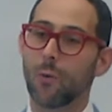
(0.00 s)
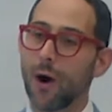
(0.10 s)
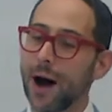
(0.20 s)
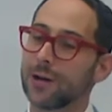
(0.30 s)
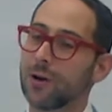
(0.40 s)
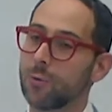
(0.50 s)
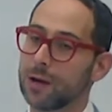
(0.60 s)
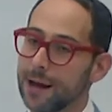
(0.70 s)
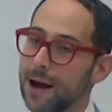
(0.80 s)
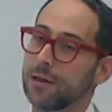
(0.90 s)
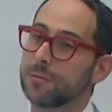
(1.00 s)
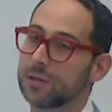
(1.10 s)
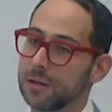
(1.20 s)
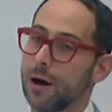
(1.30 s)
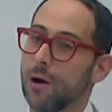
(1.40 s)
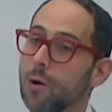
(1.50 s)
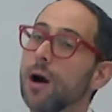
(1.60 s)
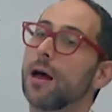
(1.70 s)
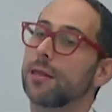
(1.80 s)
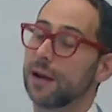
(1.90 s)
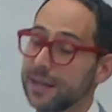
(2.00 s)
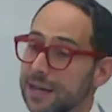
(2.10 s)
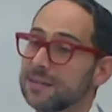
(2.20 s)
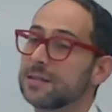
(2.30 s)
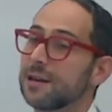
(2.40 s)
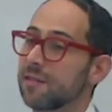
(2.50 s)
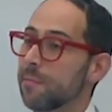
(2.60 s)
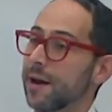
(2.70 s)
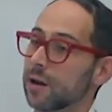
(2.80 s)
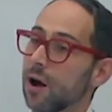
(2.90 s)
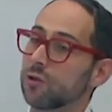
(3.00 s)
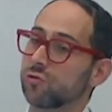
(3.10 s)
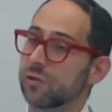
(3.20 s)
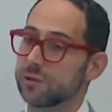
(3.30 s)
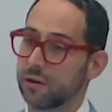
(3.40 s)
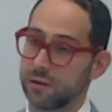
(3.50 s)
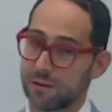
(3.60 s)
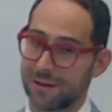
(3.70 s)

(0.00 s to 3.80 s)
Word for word: why don't we allow them to know the identity of the mitochondrial donor?